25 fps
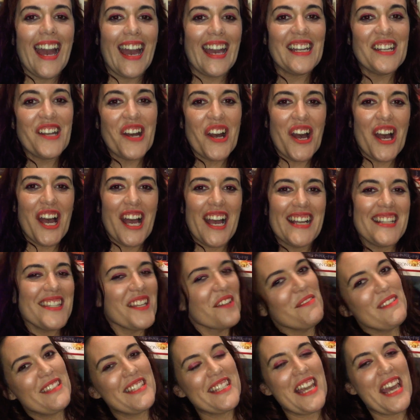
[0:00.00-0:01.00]
Hey guys,
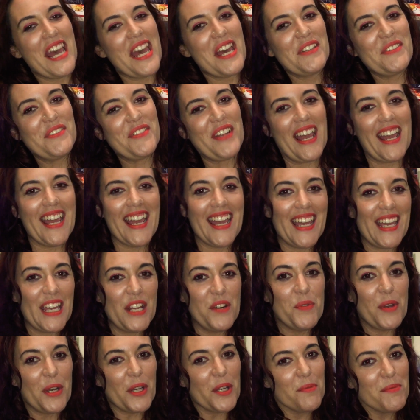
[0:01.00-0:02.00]
I'm Steph
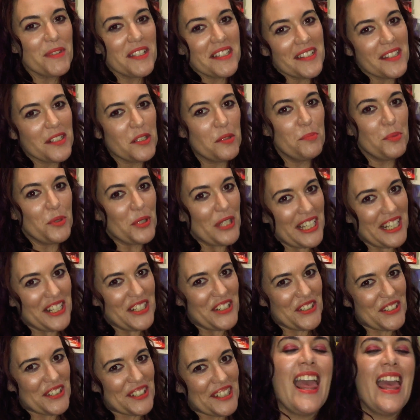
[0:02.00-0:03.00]
and welcome to the Little Bookie
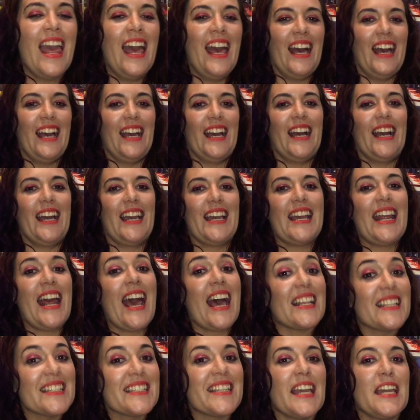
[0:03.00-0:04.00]
Nook. It
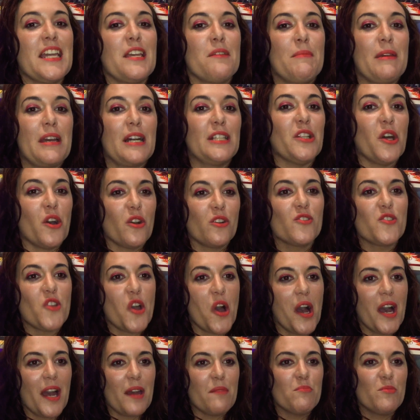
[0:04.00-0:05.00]
has taken me a long
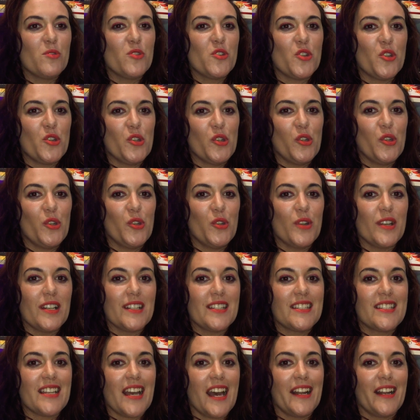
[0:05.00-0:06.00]
time to
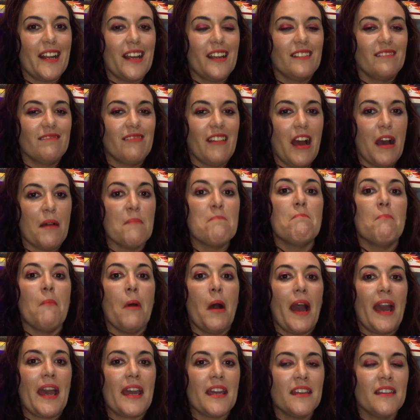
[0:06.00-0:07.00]
start up
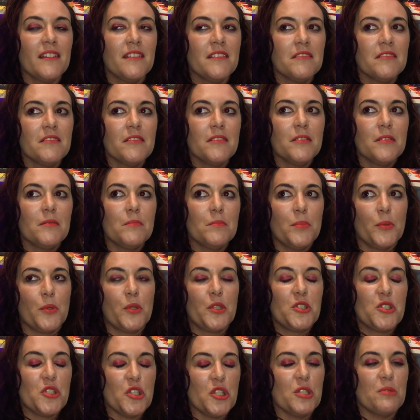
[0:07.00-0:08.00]
my
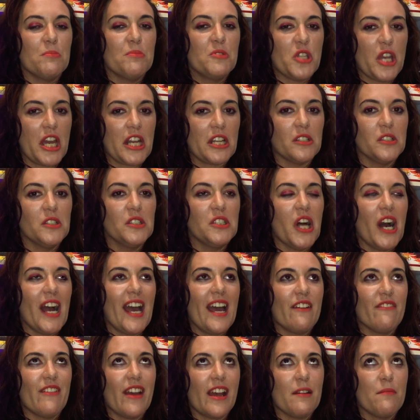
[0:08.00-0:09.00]
Booktube channel. I
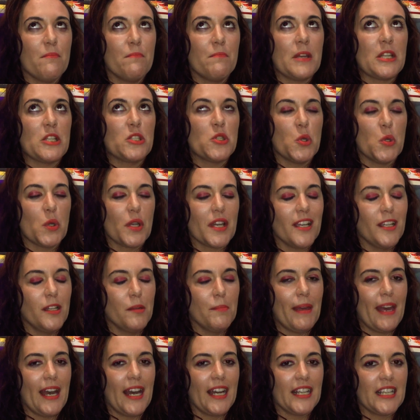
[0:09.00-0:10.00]
have been talking
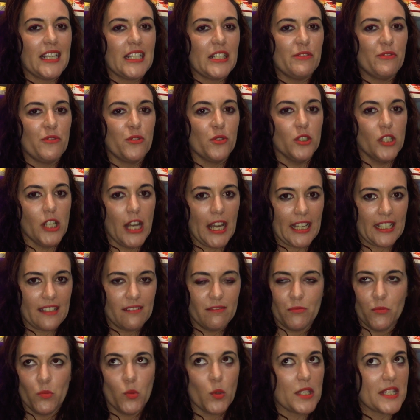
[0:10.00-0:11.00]
about it for like
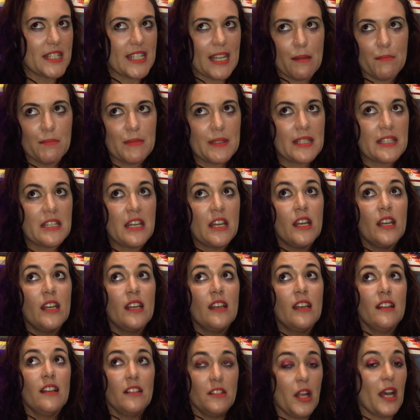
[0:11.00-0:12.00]
what seems
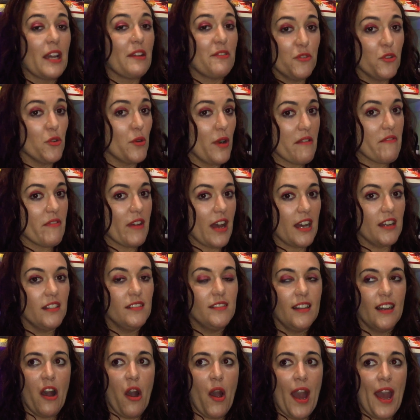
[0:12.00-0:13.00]
like forever.
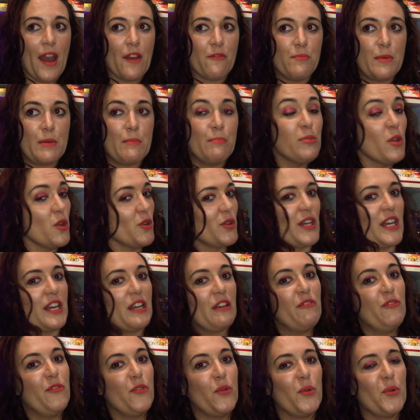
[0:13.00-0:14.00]
I have been
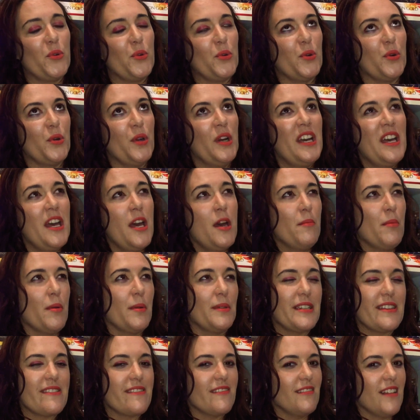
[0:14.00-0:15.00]
blogging for
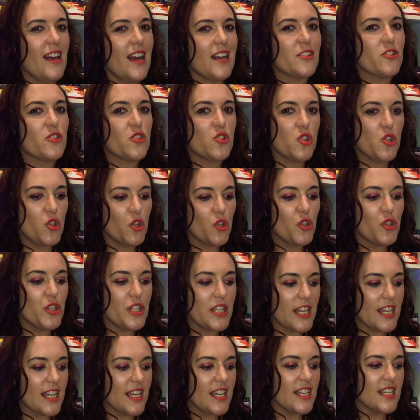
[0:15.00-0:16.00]
probably the last 2
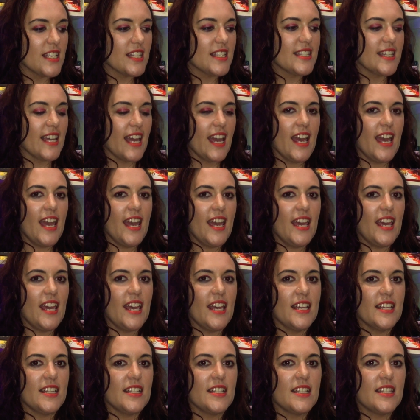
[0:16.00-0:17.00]
years,
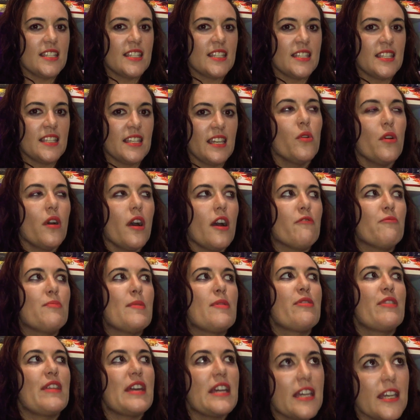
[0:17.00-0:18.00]
and I've
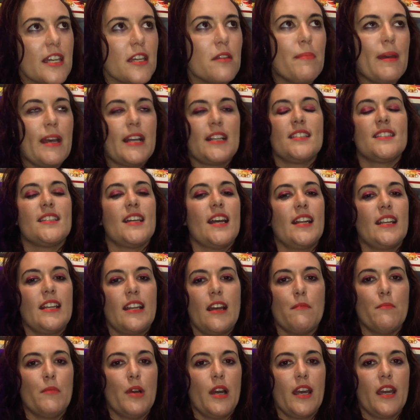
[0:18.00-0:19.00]
been thinking about
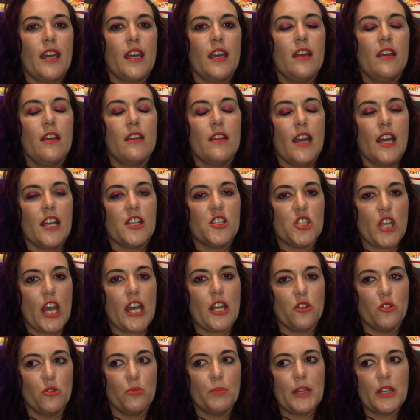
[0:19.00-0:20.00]
starting up my
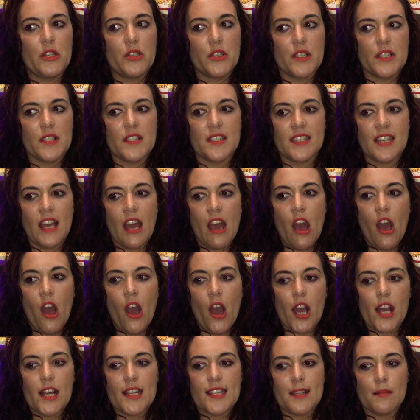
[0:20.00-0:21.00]
channel because
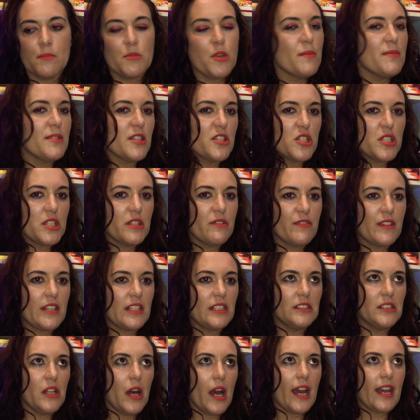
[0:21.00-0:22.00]
sometimes I just
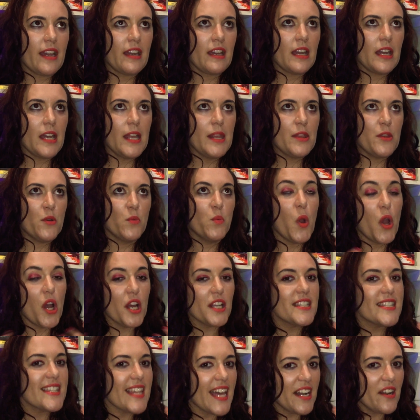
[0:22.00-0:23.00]
feel like the
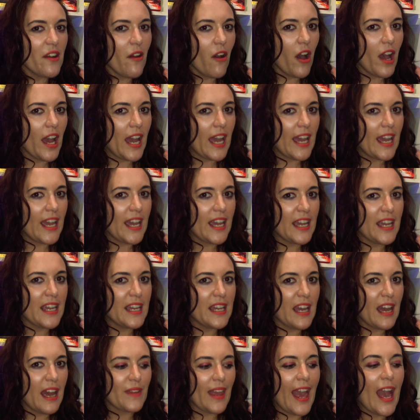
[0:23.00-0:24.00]
words that
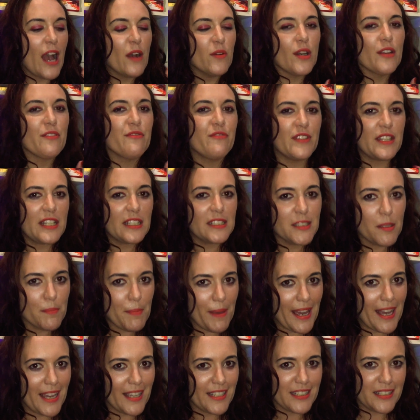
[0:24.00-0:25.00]
how I feel
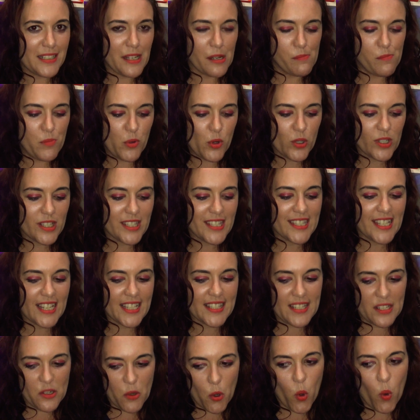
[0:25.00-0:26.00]
about books
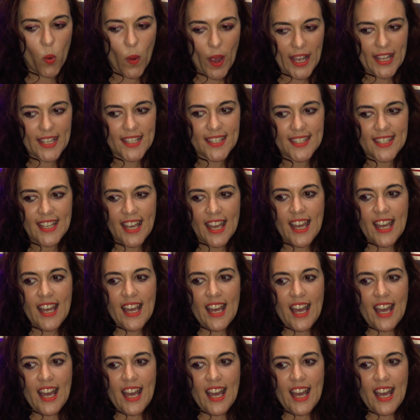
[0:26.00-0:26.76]
doesn't always